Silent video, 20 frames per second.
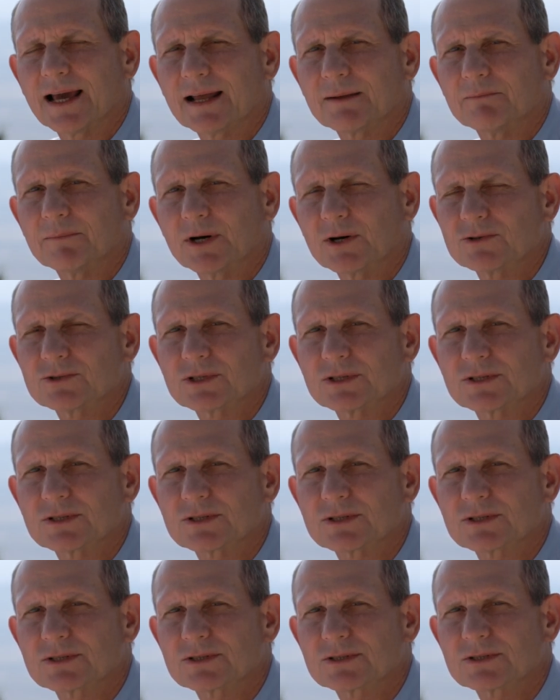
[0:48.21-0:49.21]
had
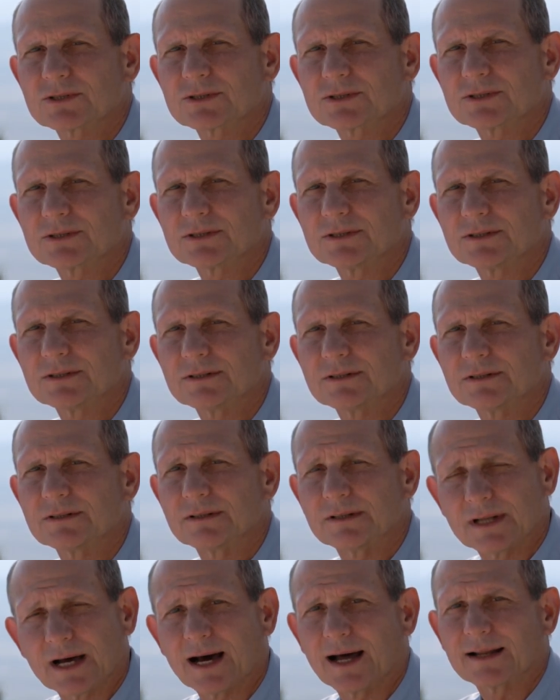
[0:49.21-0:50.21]
Moses
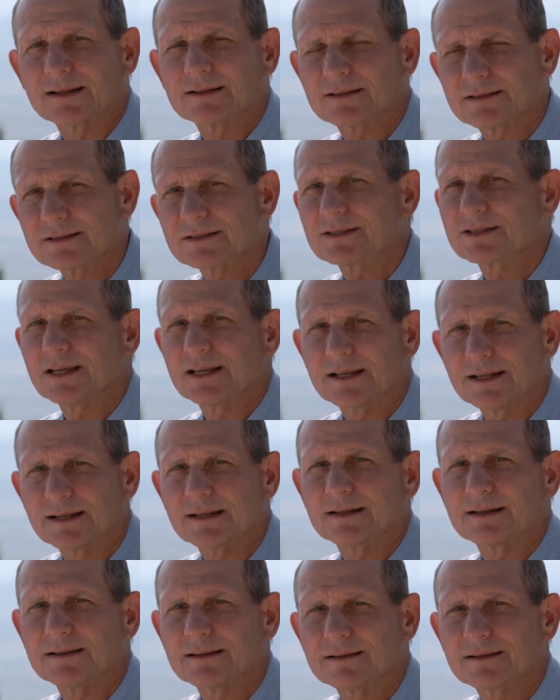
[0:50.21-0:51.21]
not
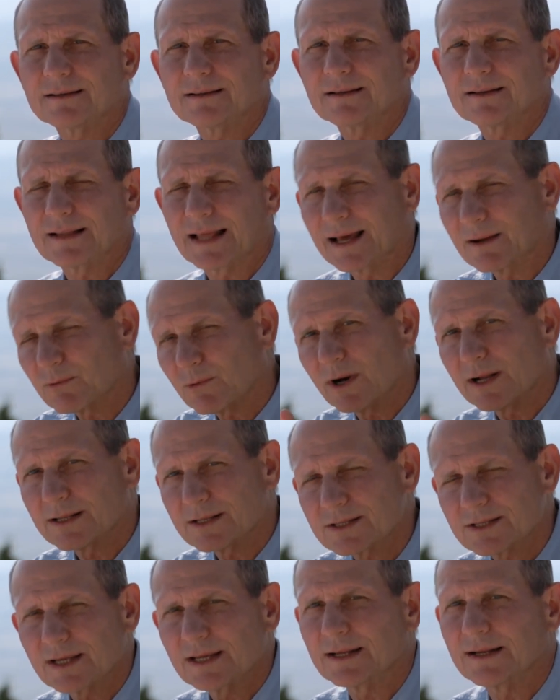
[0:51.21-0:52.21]
sinned, that
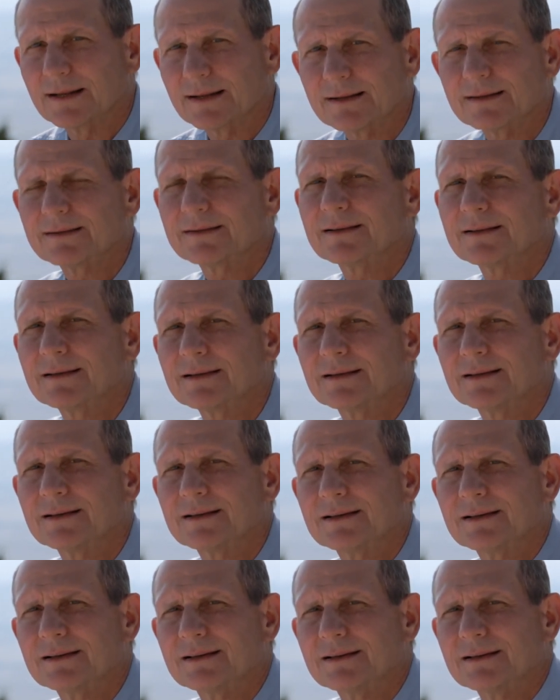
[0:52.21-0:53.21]
one sin,
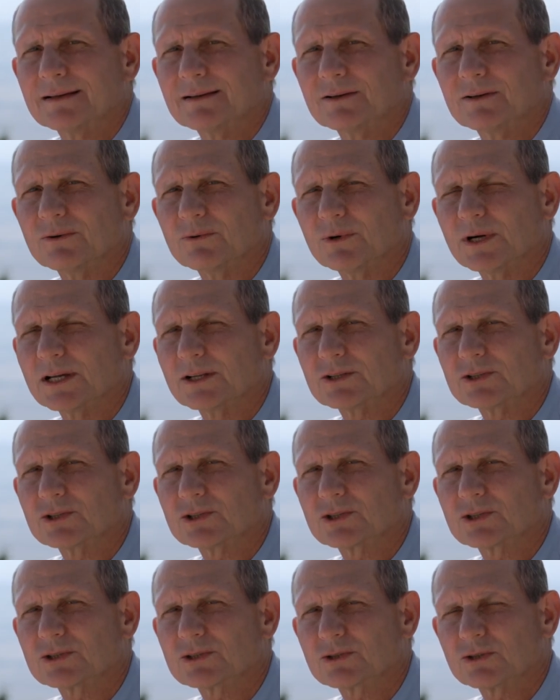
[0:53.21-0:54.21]

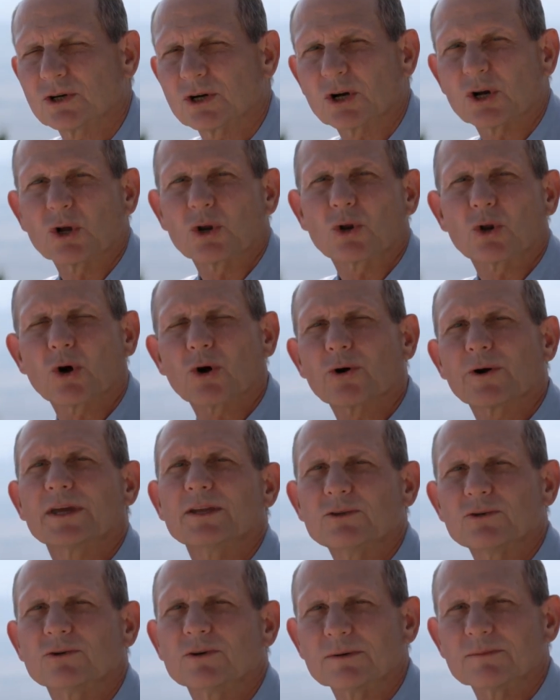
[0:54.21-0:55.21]
which took
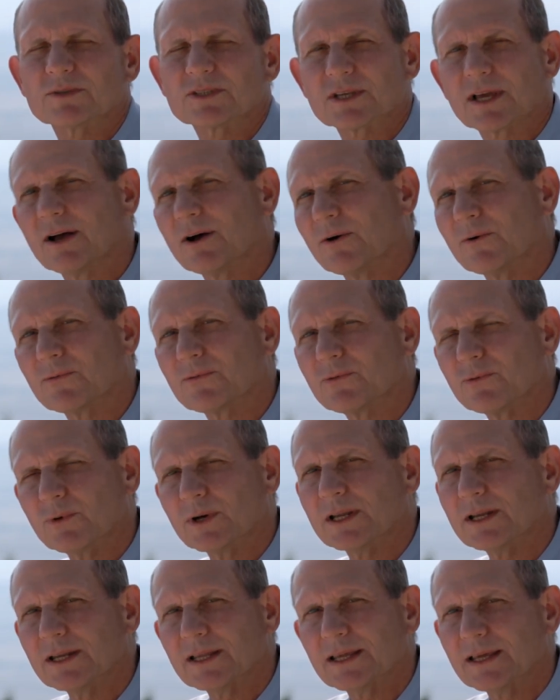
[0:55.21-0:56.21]
glory to himself
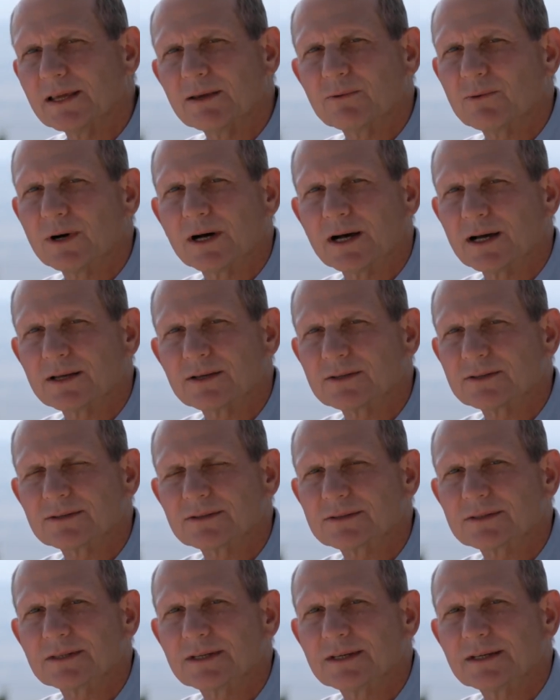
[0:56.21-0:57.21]
when he
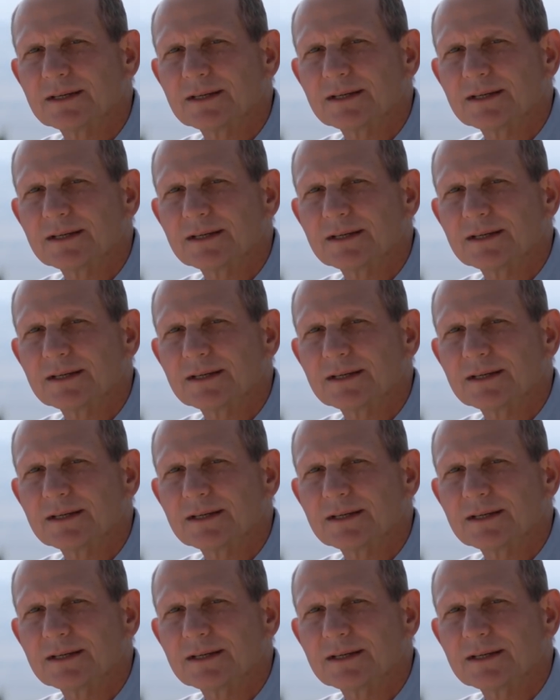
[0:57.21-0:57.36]
was